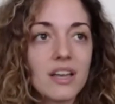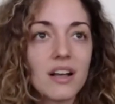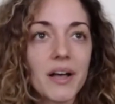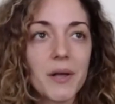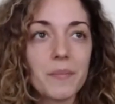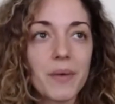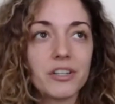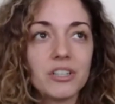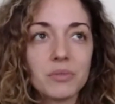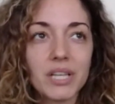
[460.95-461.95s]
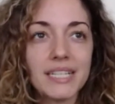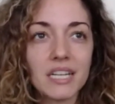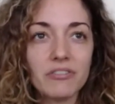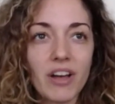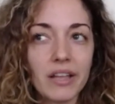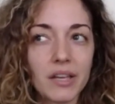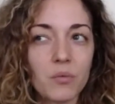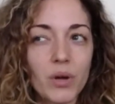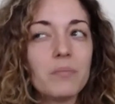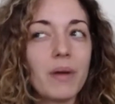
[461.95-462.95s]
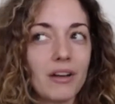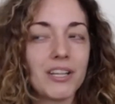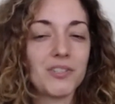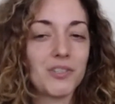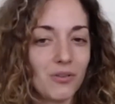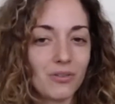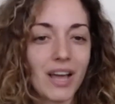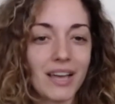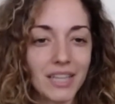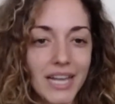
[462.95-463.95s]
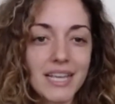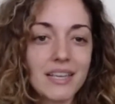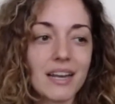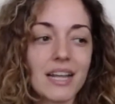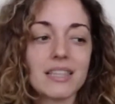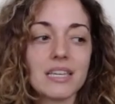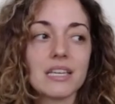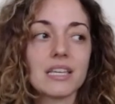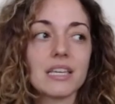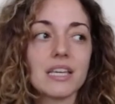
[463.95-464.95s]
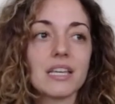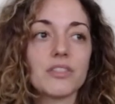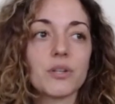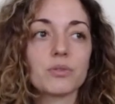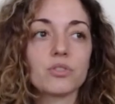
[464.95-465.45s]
I couldn't really identify like what about it don't I like? And I think there was so